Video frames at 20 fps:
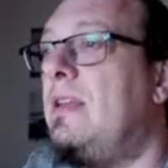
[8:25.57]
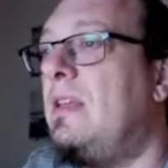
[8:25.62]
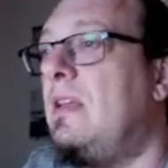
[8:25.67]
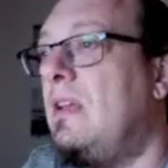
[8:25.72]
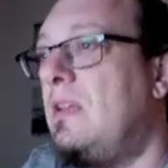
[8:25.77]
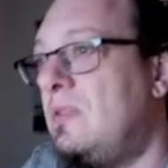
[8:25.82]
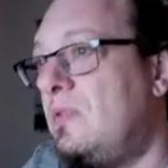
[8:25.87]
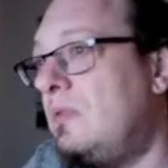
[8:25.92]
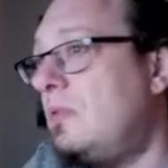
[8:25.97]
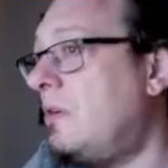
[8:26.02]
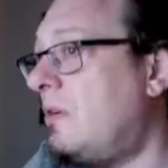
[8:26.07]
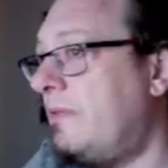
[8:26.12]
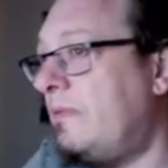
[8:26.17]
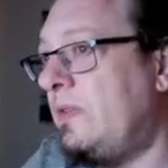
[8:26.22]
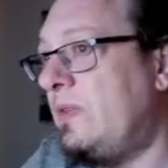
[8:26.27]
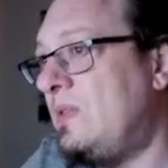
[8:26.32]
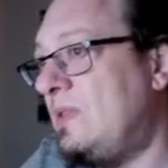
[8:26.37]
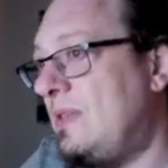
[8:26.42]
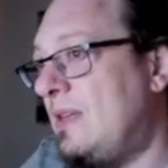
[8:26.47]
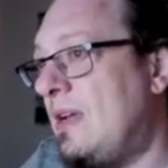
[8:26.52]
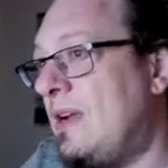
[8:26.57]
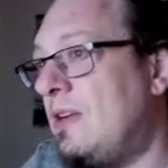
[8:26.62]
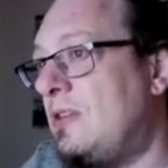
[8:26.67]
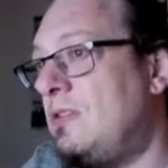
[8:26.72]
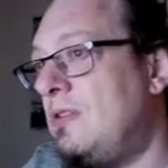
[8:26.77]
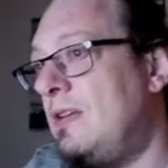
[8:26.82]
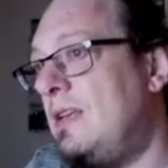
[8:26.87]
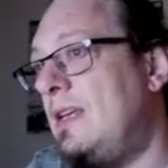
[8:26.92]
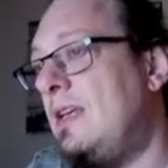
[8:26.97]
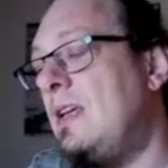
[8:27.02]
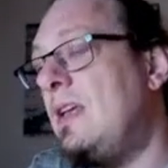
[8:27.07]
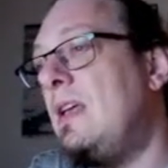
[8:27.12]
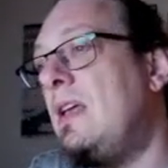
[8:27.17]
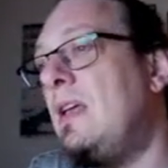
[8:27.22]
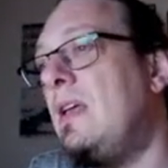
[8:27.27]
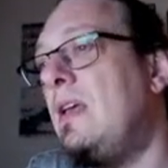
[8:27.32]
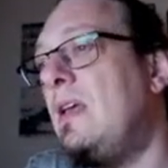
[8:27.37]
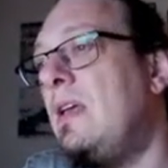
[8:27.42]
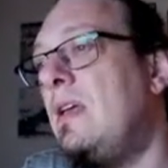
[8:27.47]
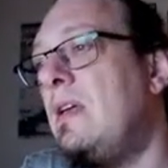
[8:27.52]
servers actually,
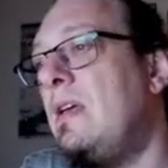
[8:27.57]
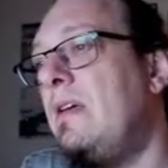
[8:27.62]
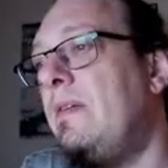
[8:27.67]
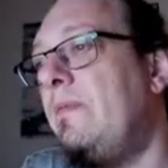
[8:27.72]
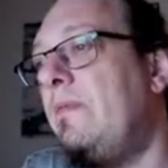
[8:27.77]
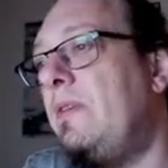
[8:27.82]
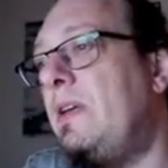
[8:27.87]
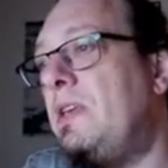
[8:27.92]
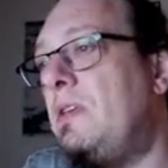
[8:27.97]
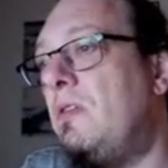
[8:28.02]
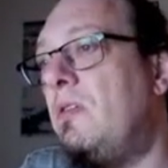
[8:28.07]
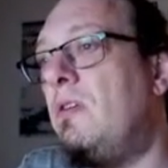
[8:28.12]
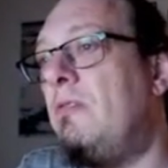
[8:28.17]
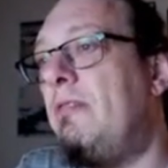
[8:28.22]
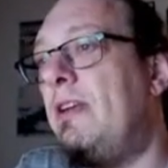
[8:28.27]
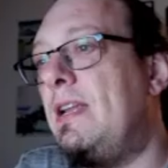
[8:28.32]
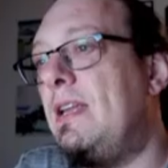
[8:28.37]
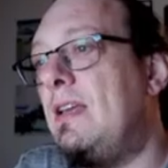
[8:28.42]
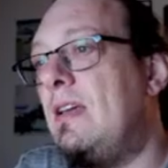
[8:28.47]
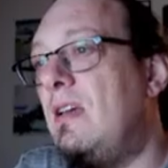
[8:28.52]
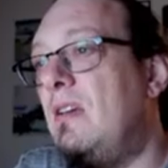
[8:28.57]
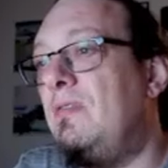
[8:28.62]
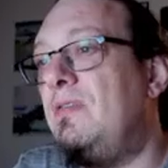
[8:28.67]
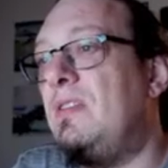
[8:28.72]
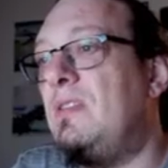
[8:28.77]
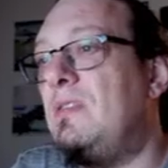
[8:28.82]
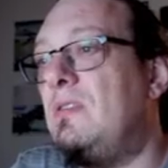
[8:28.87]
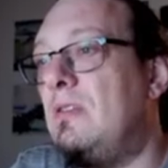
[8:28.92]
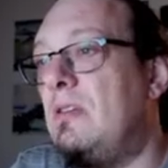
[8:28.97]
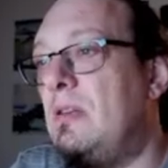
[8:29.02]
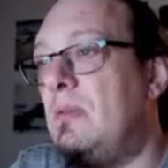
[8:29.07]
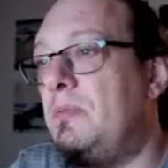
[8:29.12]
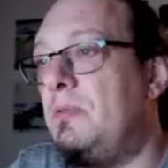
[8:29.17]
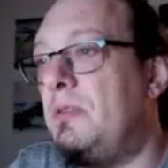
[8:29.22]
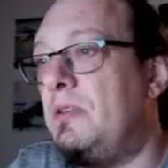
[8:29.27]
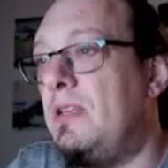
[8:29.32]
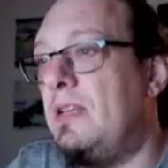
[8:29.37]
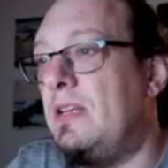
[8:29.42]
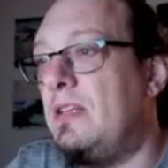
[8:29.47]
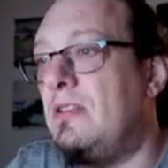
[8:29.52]
where you already have external
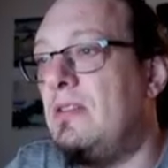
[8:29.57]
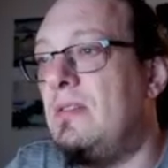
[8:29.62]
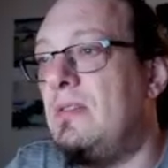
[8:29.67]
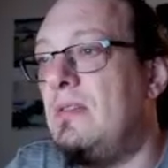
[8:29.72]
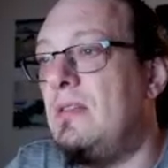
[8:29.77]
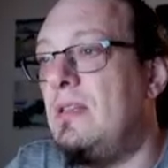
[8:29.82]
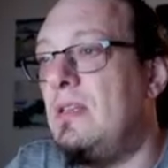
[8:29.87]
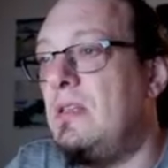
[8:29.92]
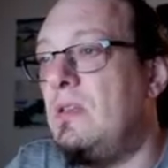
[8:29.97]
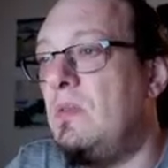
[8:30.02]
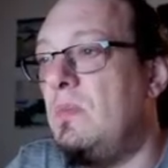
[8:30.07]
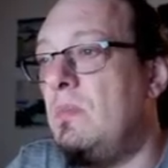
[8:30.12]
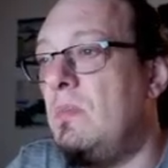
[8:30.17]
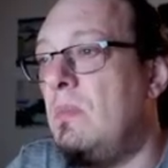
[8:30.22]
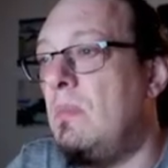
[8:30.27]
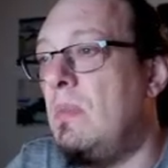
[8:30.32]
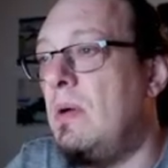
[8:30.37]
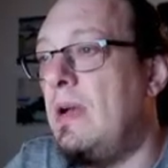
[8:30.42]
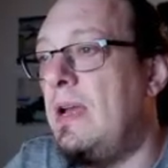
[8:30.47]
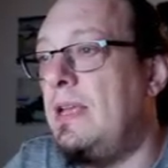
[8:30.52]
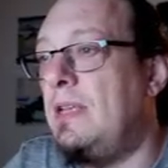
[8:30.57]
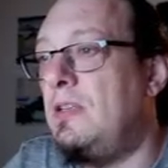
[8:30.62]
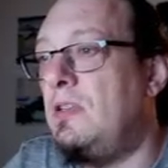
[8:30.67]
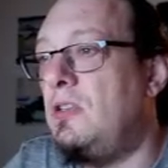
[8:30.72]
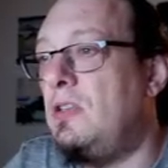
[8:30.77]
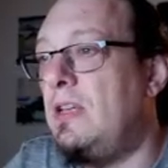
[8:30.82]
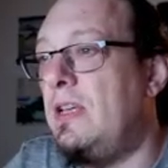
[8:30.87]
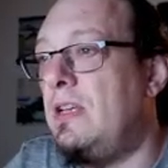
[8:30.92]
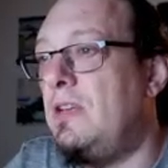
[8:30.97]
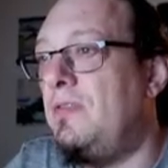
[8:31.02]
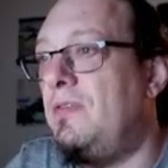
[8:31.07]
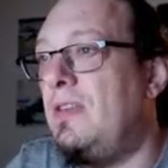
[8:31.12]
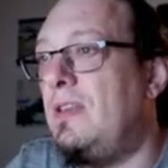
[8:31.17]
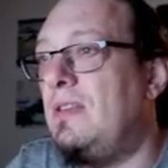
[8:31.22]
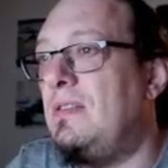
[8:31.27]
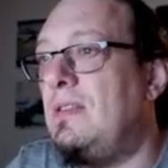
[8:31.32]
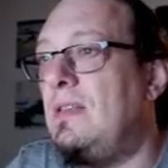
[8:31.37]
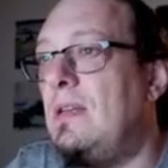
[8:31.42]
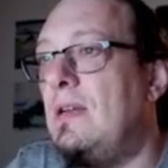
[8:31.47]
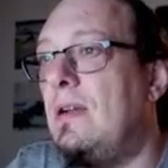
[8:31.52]
protections, then you might change
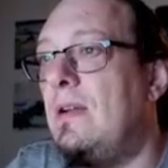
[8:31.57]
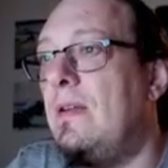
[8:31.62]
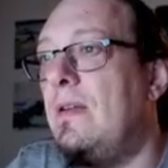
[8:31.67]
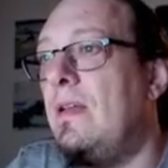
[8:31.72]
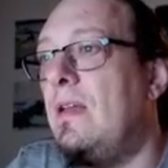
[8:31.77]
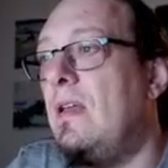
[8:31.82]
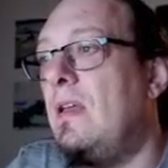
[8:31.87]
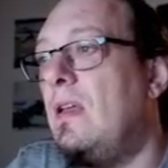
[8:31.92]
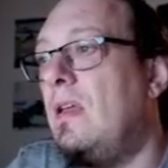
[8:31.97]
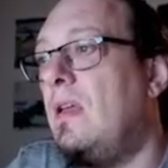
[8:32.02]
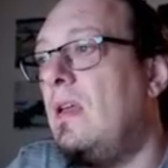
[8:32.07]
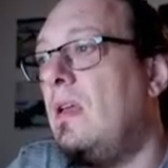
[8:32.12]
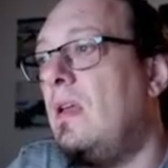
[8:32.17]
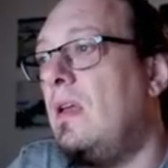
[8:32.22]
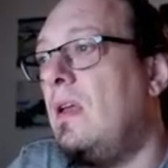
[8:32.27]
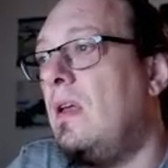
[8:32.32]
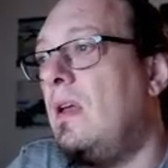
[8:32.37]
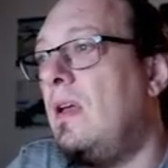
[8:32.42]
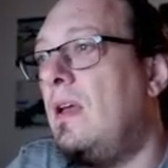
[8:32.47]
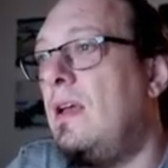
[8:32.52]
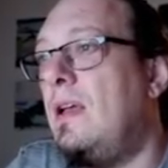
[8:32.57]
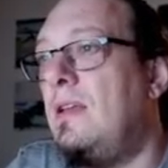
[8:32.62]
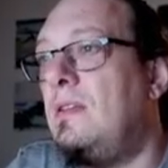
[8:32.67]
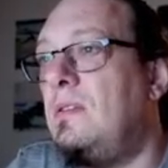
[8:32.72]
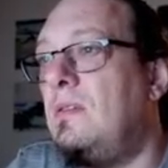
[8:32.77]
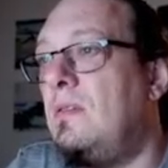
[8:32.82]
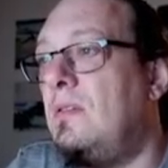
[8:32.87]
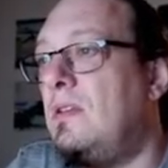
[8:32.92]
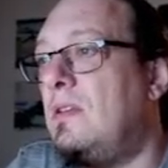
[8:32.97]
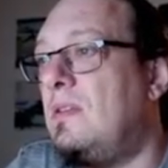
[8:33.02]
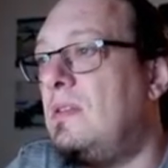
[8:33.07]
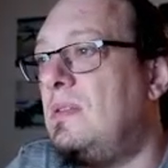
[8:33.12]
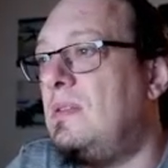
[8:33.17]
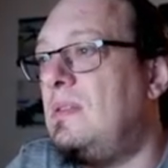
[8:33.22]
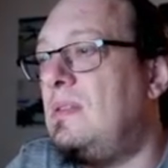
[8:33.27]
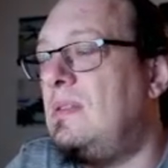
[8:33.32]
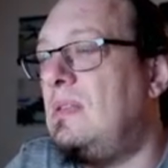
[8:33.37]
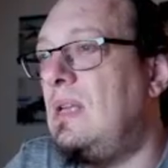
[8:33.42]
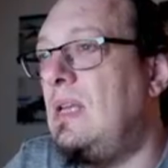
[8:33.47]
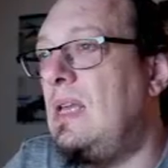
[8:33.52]
things here. As you can
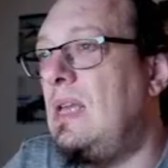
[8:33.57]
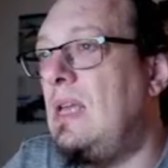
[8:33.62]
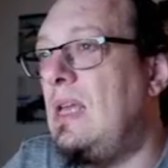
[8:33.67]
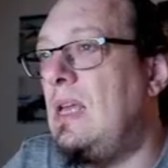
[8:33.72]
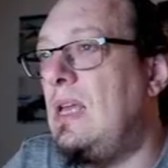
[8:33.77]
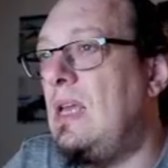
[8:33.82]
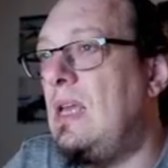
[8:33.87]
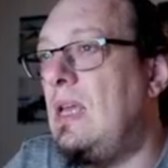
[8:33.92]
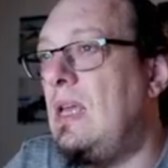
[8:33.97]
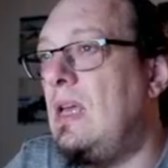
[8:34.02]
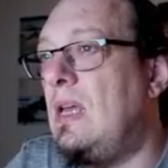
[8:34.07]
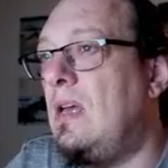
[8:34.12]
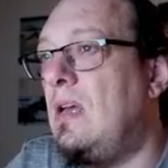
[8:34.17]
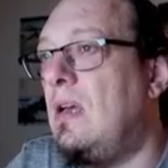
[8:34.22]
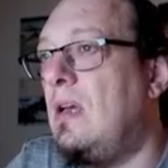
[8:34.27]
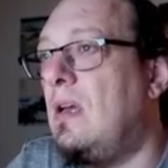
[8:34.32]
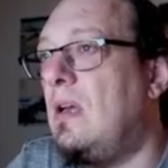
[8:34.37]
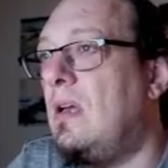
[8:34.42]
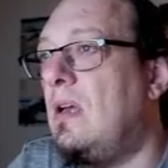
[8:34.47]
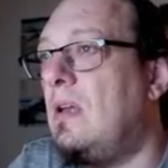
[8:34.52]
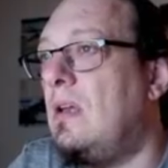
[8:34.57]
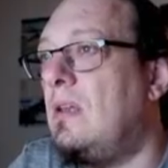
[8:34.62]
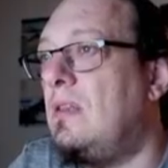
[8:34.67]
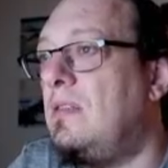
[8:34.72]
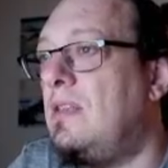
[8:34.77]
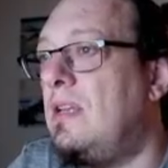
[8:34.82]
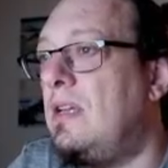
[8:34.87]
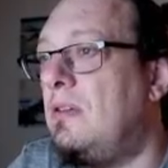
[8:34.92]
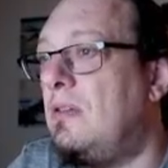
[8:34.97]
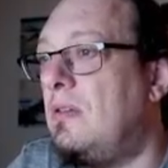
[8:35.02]
see, they're